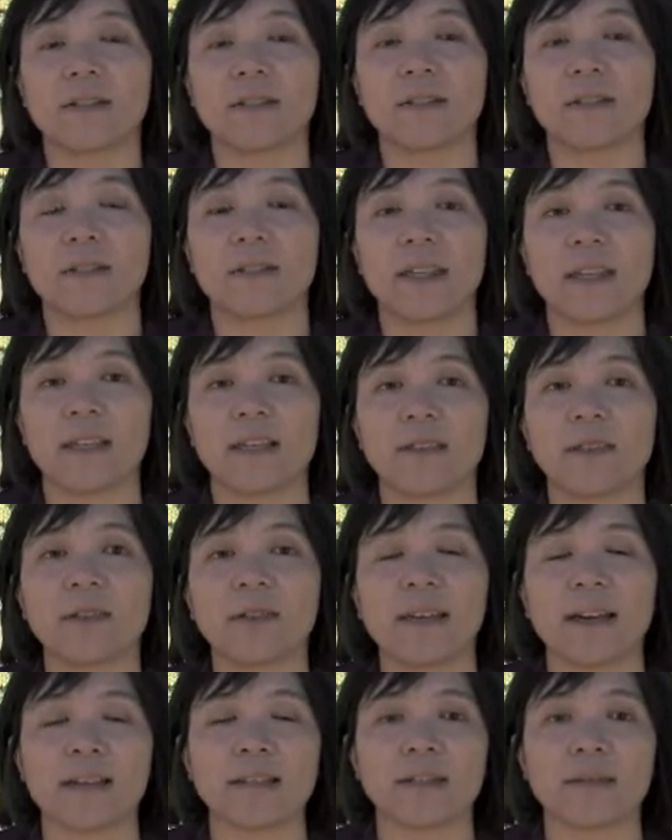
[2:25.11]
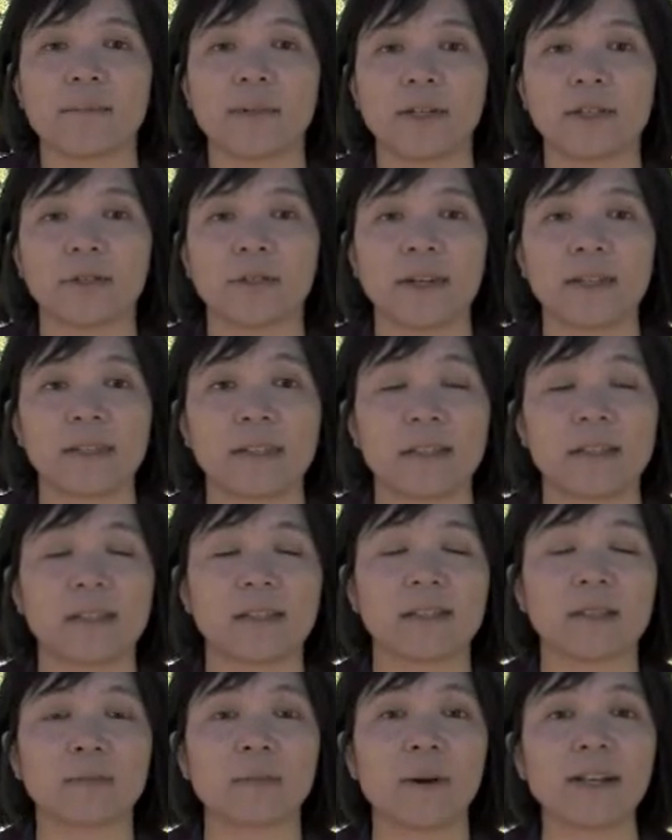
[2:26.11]
to the 2000 Measure A
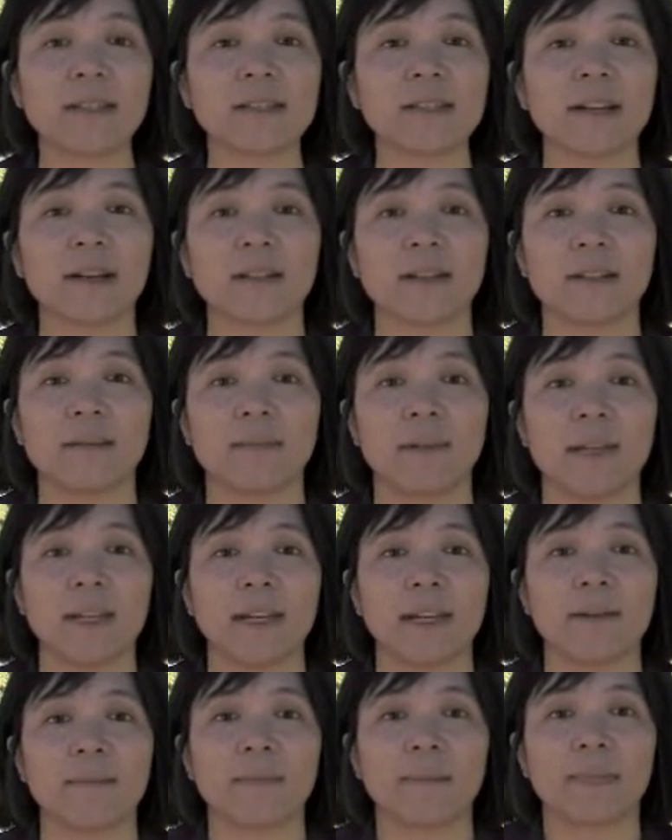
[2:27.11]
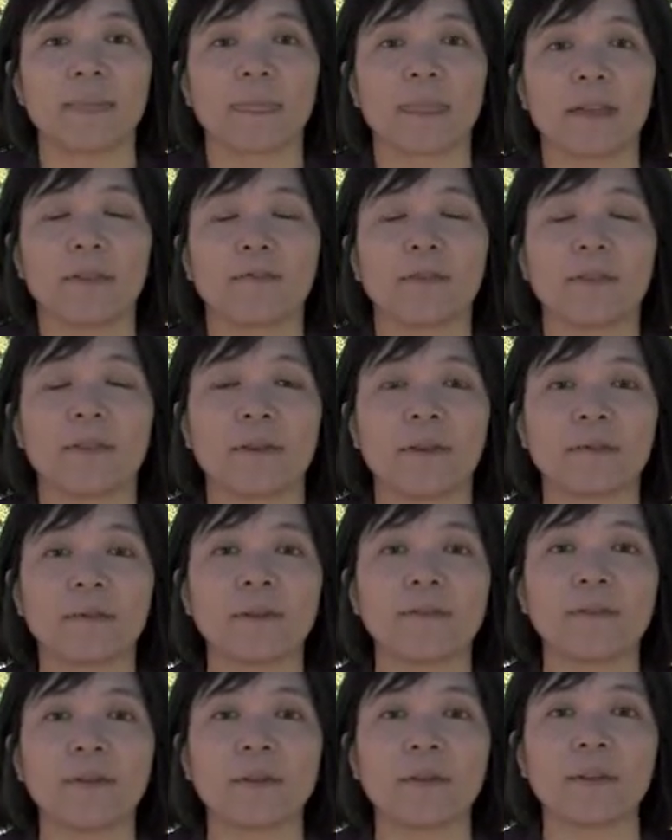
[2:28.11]
Citizens Watchdog Committee for their
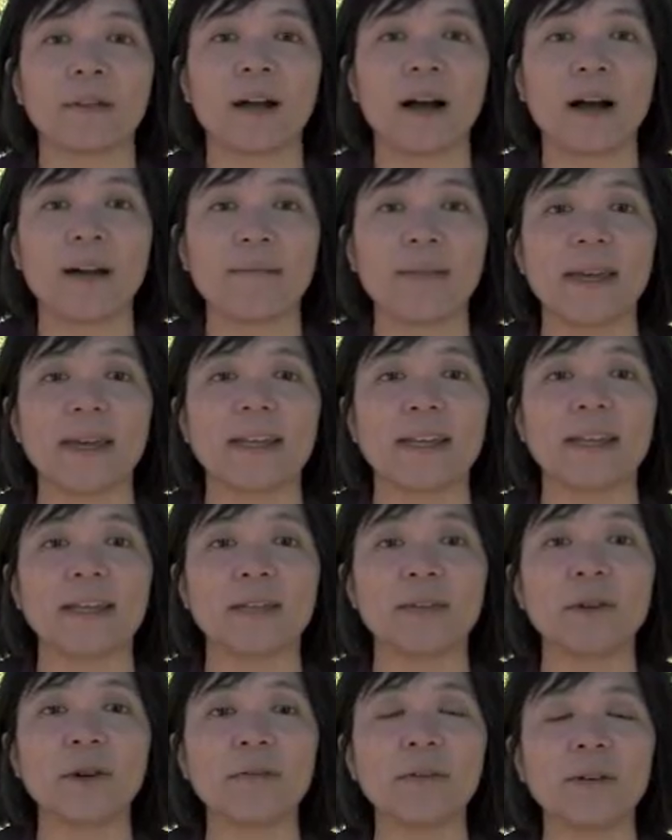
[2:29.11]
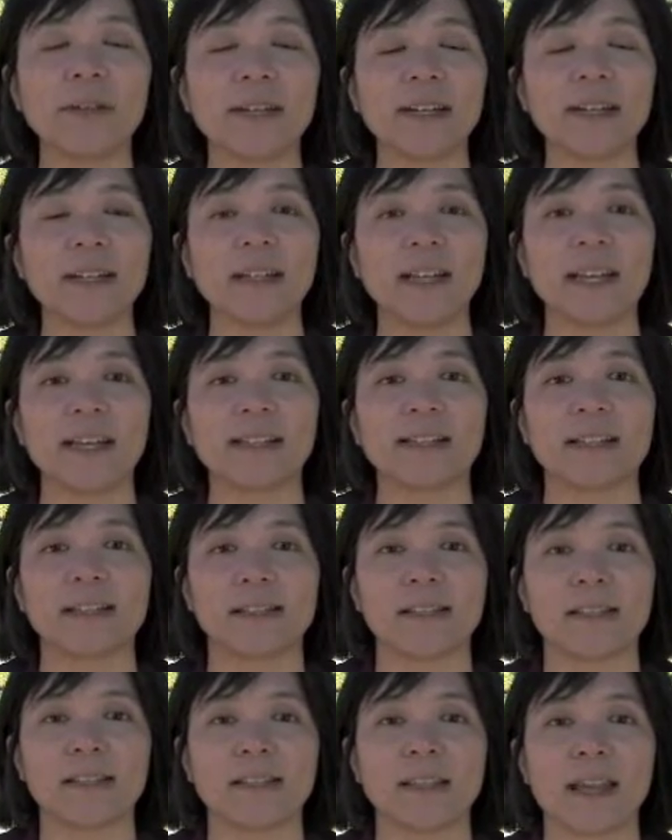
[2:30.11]
review and comment. And nowhere in it does
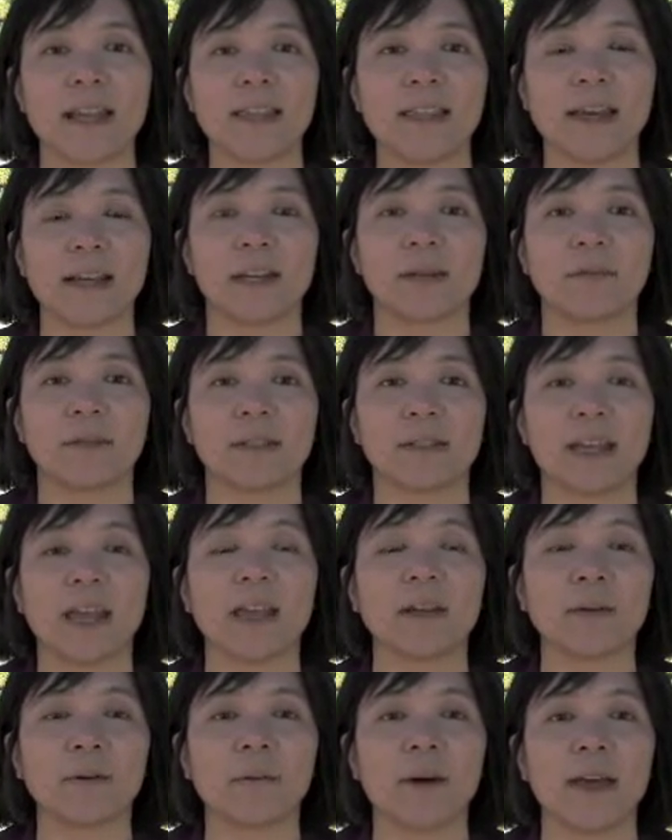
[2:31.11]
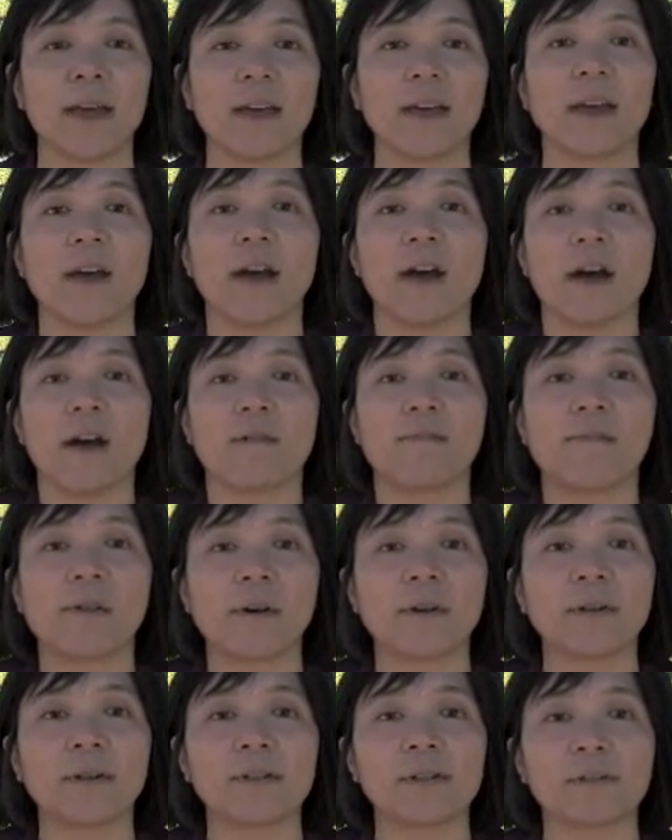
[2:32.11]
it say that it would take away
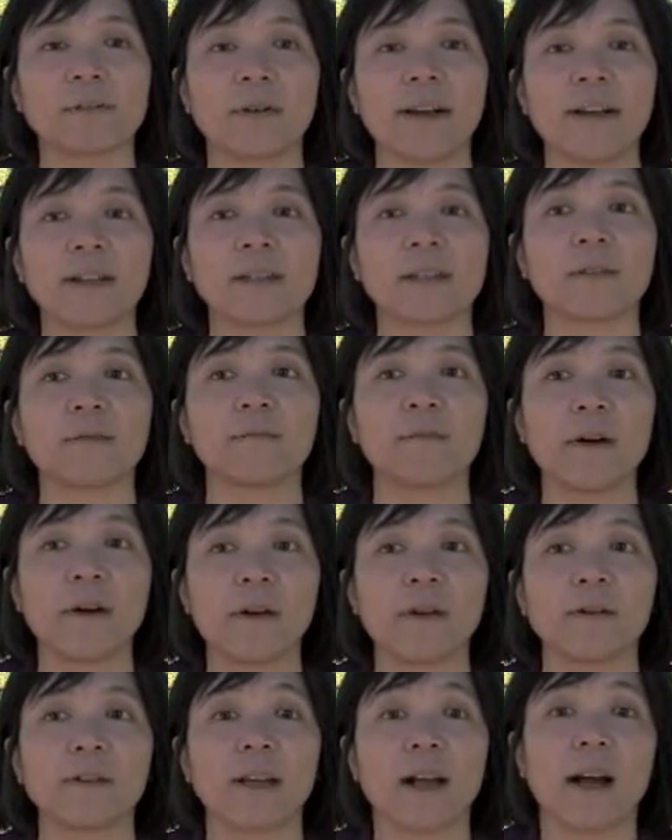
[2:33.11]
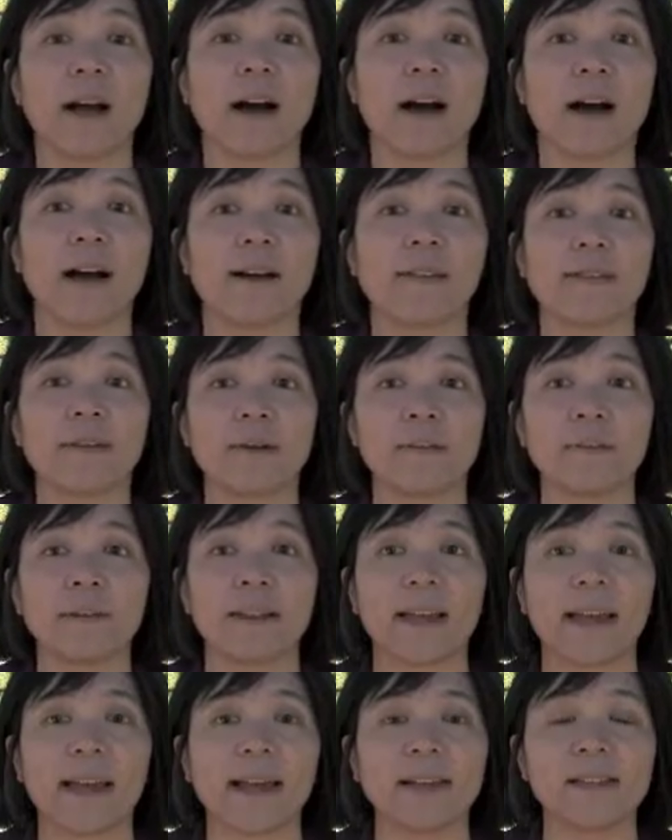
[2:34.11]
voters' right to vote on their
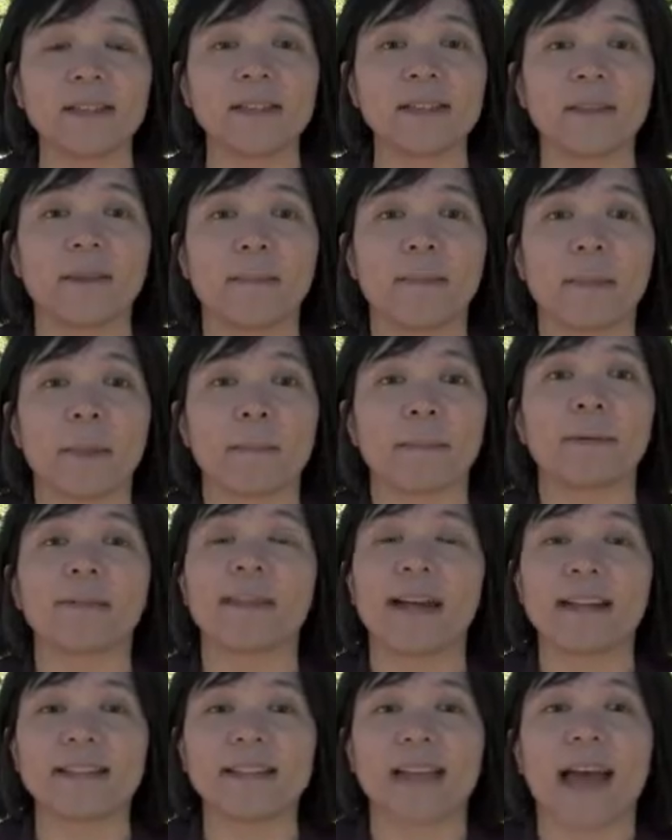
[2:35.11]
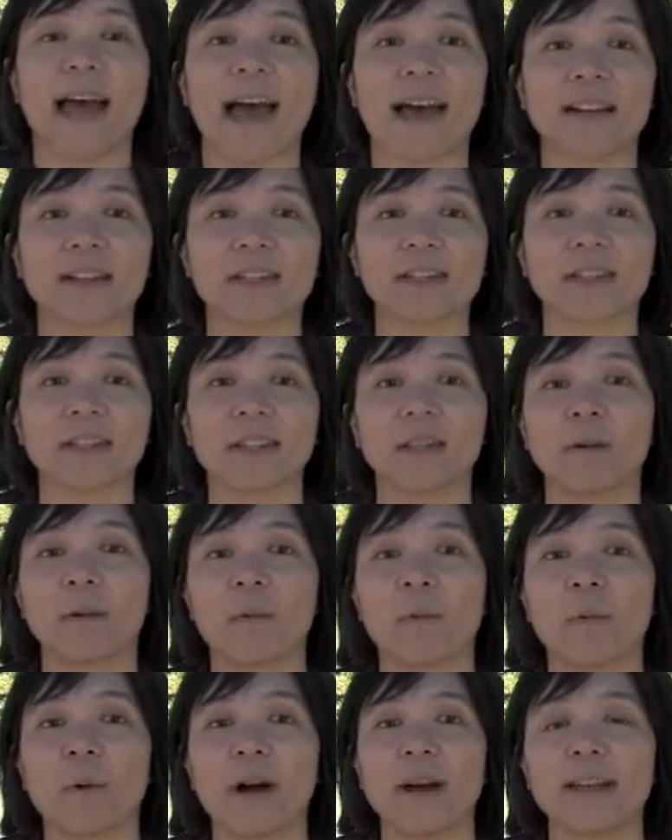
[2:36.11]
plans, but that's actually
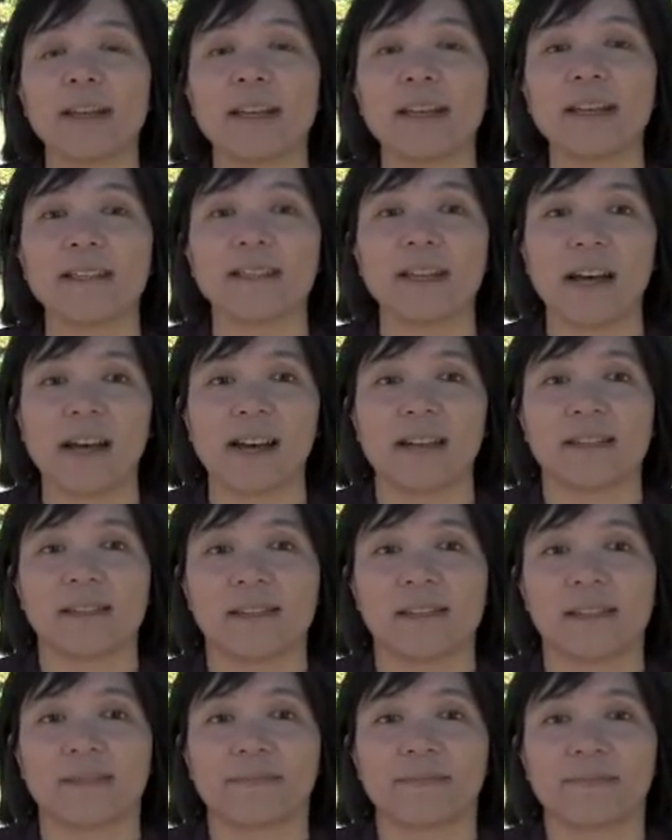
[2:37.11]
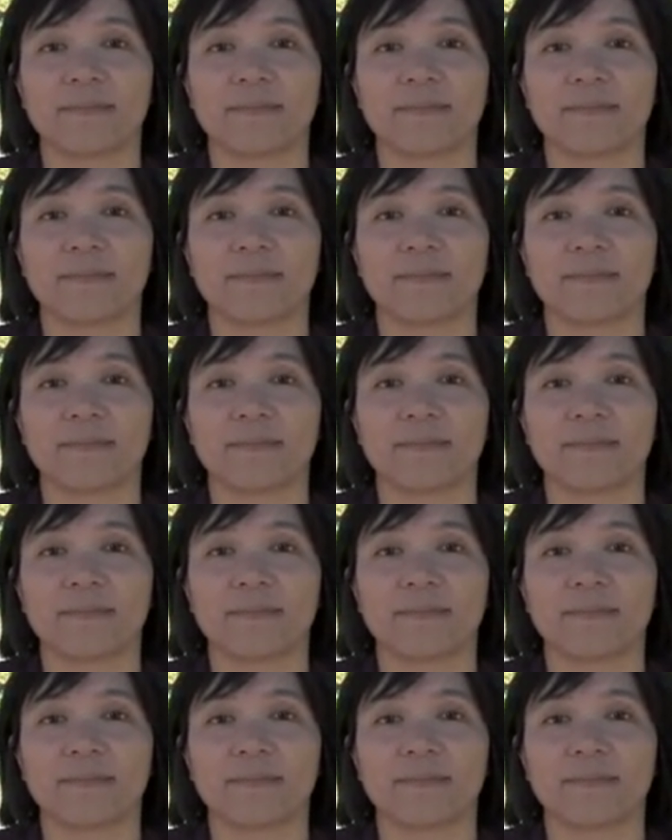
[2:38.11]
what it does.